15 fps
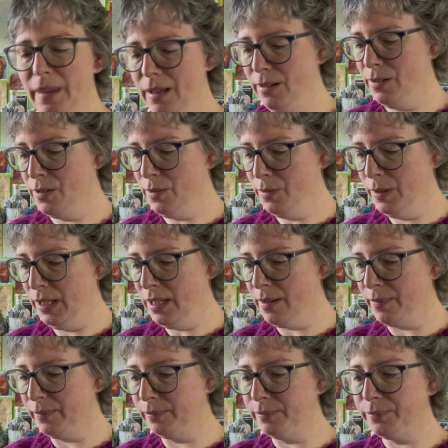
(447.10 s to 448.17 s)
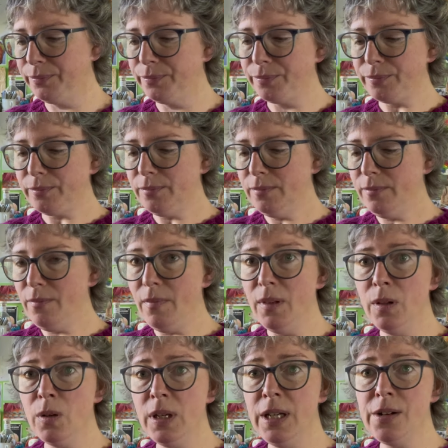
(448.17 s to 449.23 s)
So yeah,
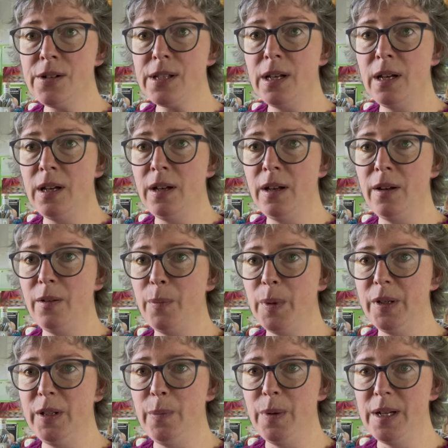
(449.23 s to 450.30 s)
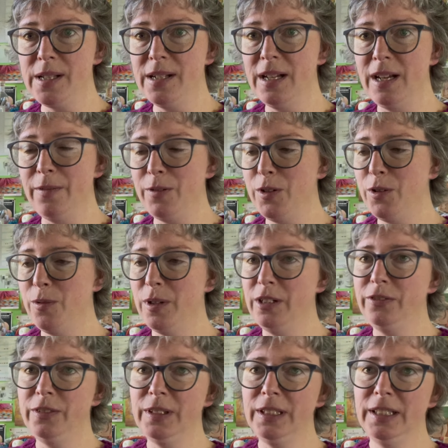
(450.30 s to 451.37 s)
here's a birthday present I have to show off.